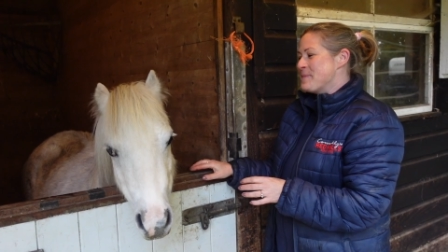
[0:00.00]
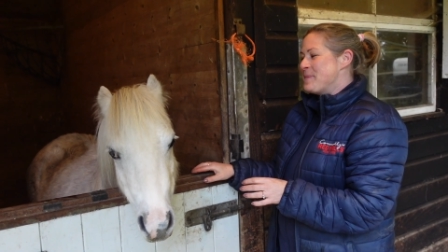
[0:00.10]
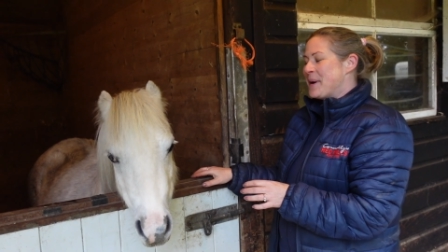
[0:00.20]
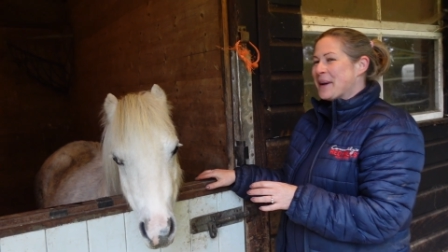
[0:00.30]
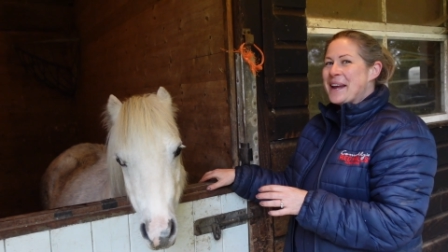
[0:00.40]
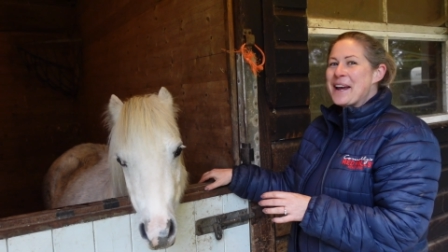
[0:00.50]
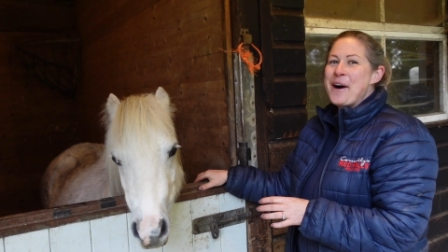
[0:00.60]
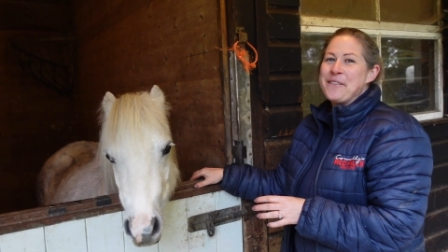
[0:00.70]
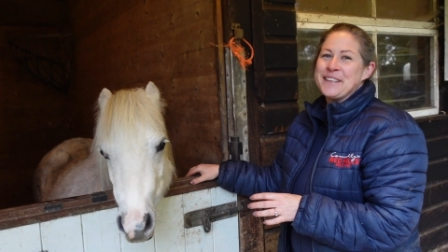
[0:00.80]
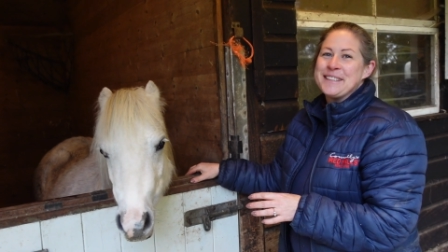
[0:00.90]
Bonnie,
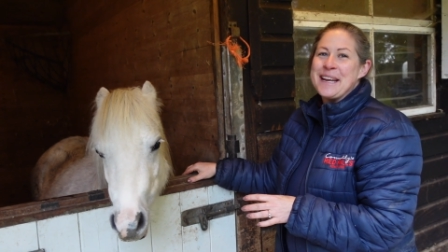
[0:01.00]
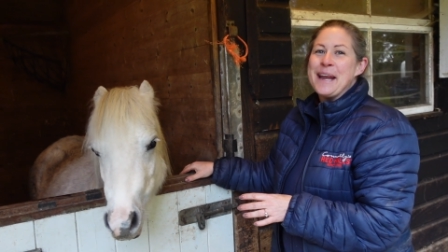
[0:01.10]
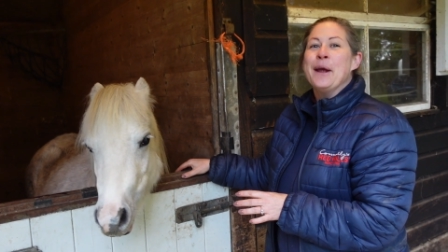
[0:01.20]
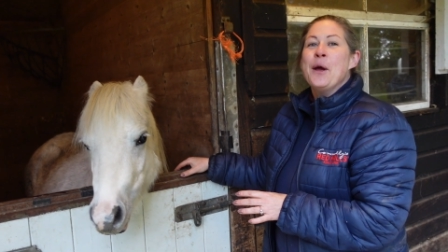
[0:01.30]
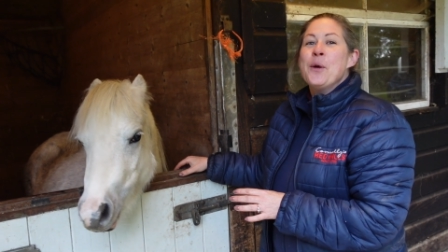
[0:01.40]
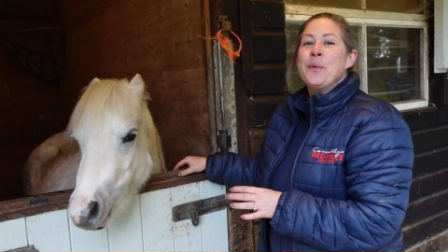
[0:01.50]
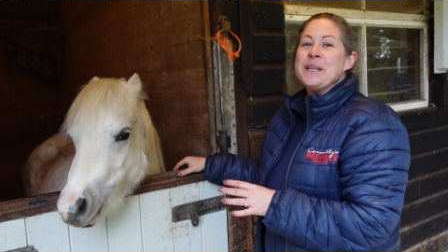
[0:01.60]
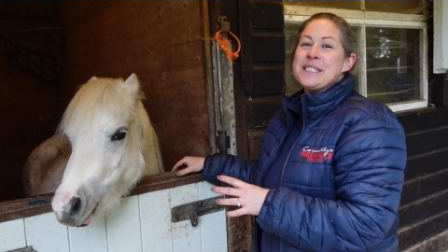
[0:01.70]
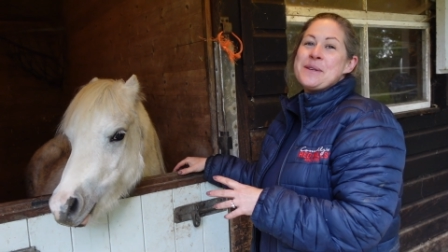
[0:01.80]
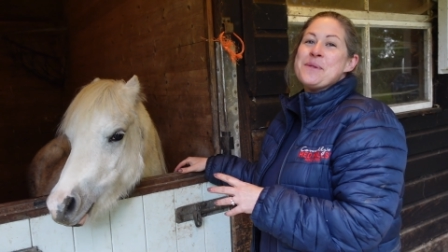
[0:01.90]
obviously, we
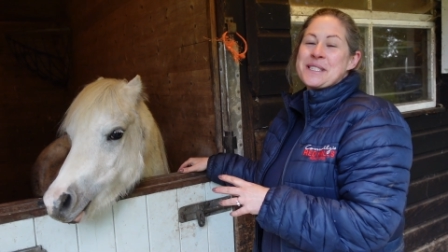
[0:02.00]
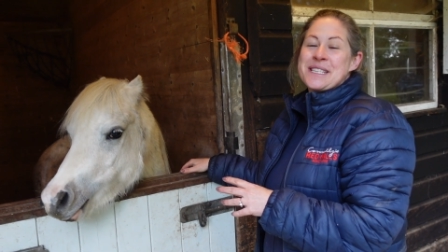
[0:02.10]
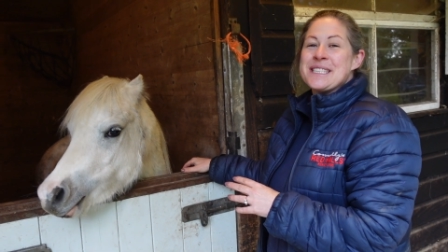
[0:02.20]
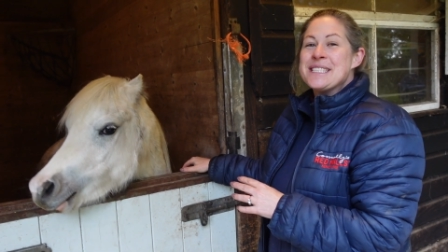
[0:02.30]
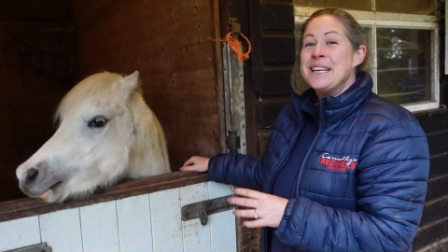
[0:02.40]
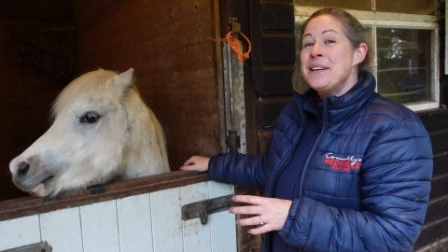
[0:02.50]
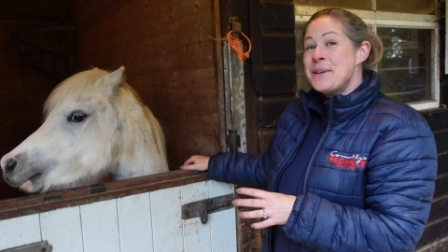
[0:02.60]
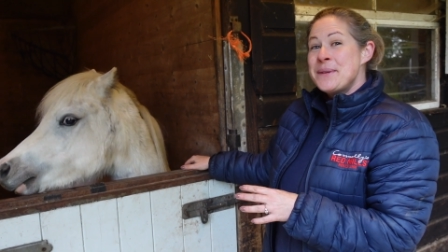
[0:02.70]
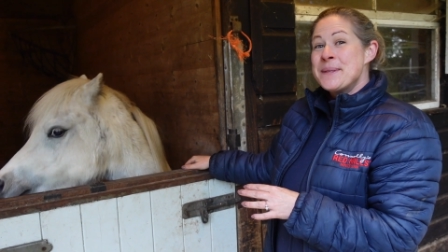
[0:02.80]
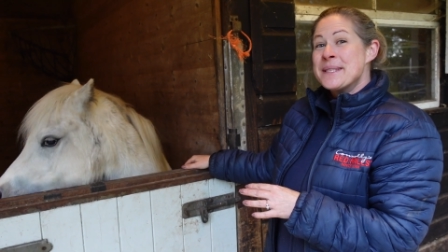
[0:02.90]
do want her to
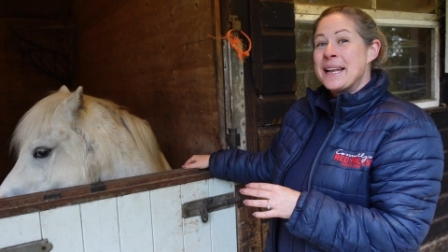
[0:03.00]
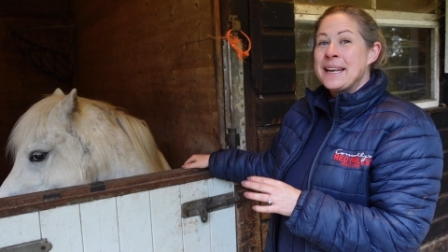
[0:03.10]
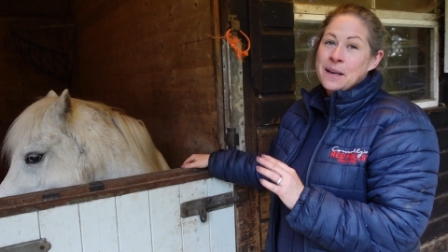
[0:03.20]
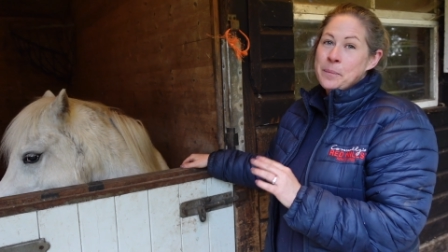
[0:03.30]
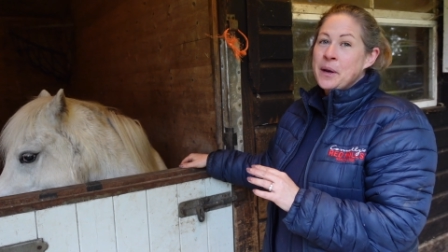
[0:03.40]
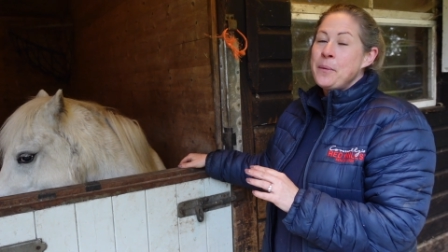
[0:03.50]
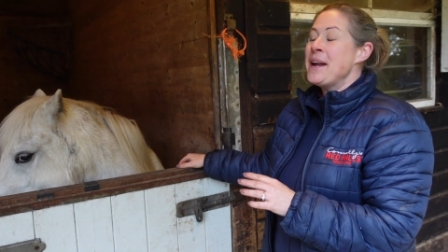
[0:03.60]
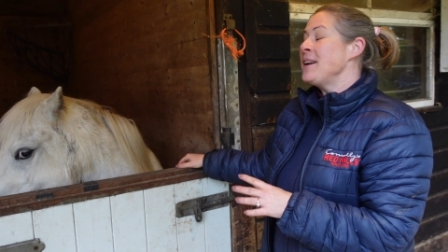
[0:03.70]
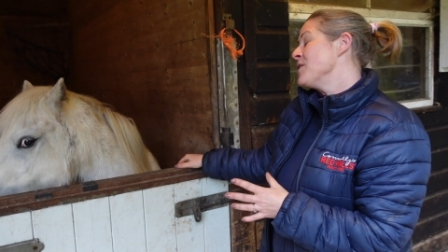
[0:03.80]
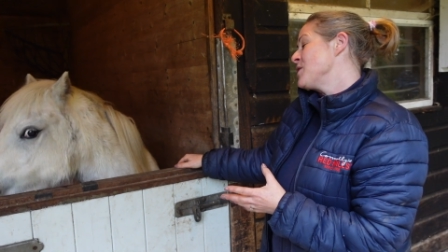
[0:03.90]
lose a little bit of
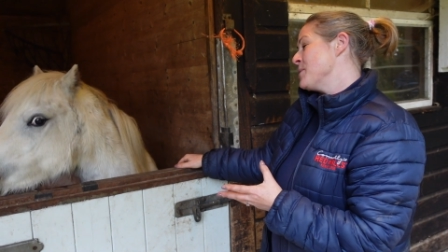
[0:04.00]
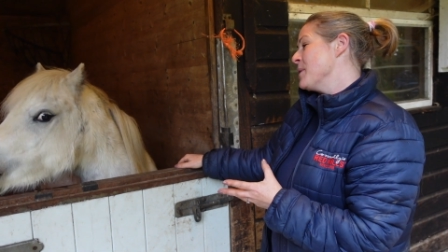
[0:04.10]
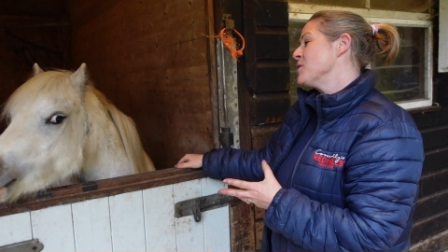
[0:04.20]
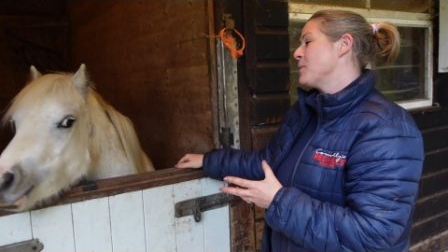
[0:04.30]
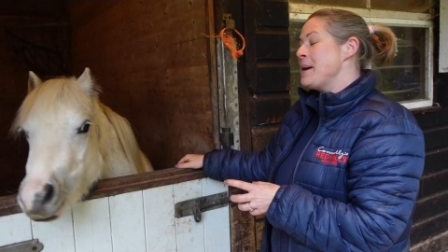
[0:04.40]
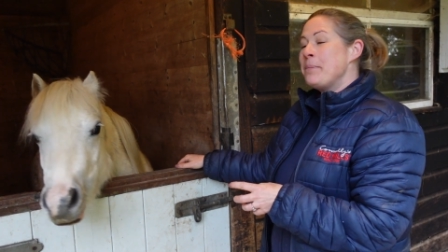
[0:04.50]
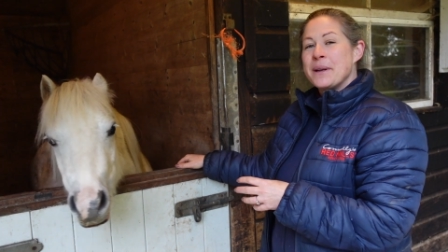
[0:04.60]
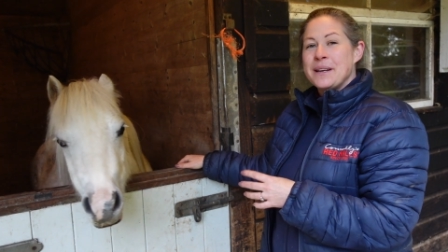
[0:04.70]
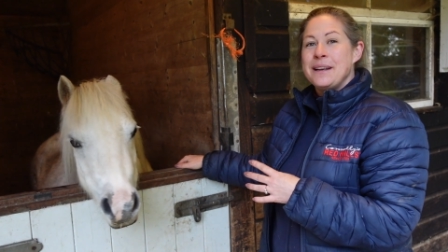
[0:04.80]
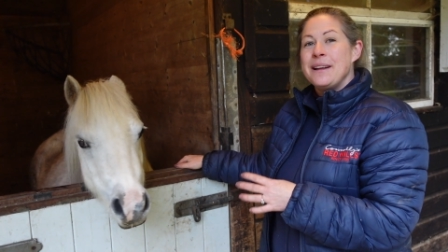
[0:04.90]
weight, not too much weight,
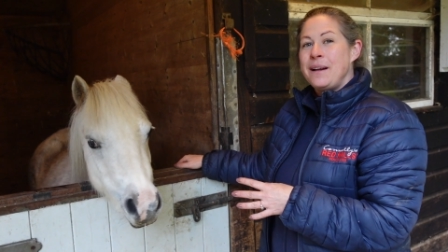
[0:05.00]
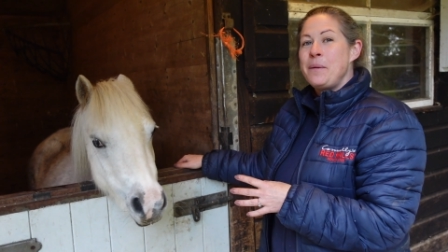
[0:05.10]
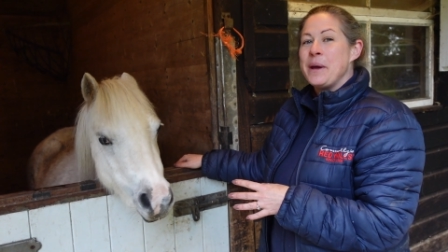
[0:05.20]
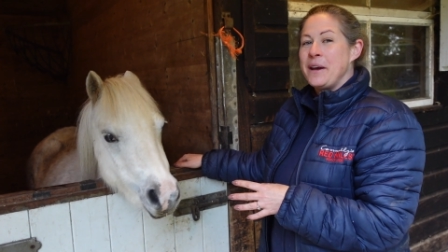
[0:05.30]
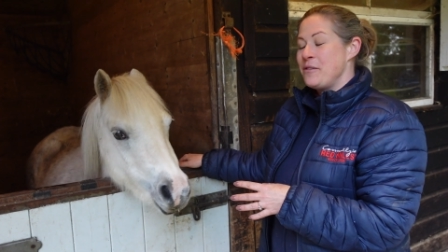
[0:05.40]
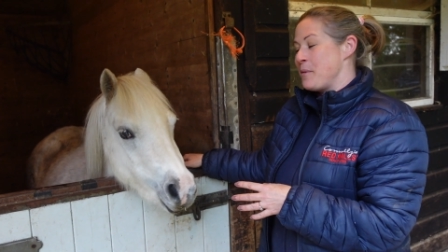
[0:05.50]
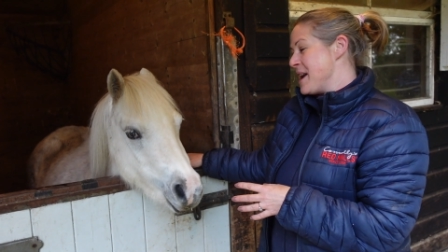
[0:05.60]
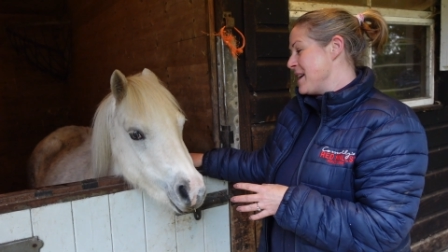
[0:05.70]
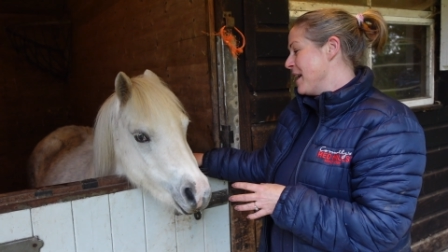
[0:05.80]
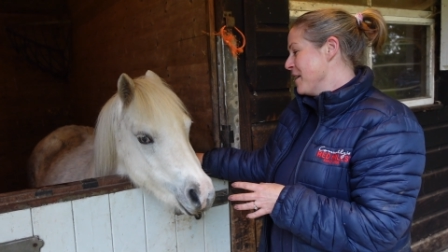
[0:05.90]
but a little bit of
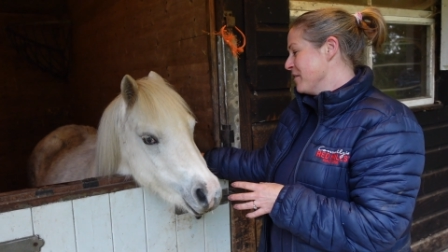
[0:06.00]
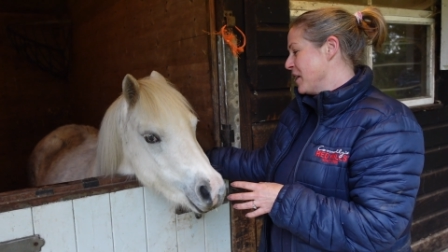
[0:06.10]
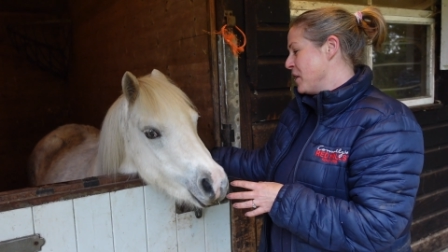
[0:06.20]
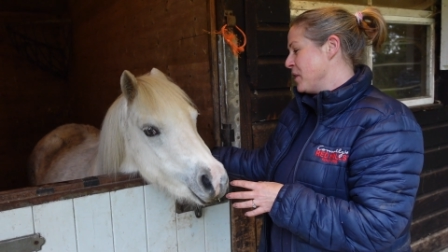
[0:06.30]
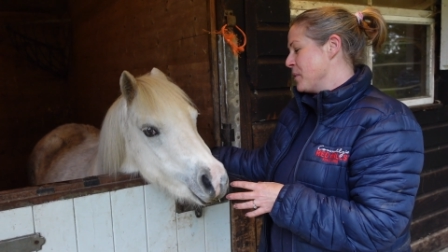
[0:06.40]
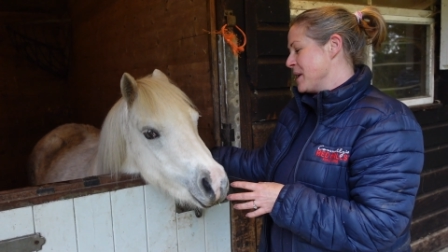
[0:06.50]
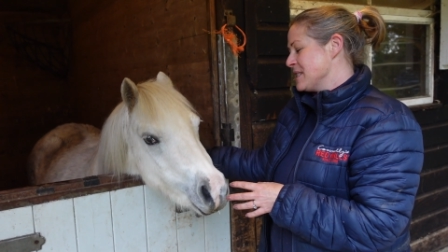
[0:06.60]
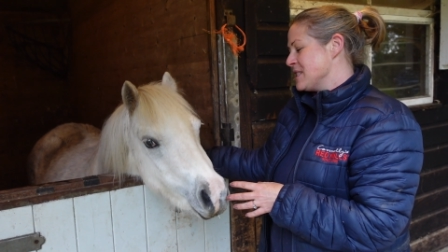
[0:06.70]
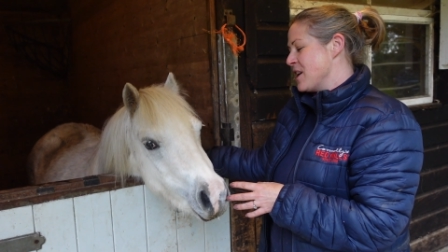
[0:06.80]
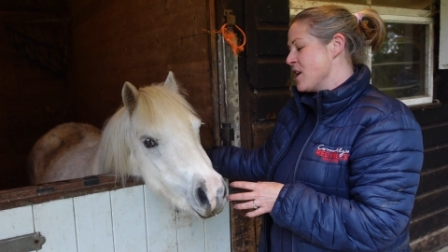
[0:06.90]
weight over the
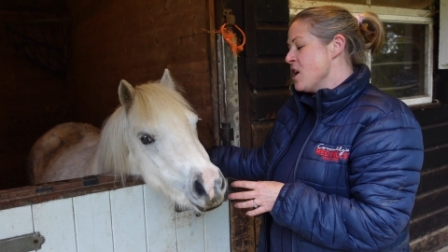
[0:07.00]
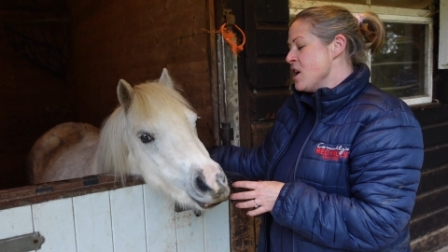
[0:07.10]
winter.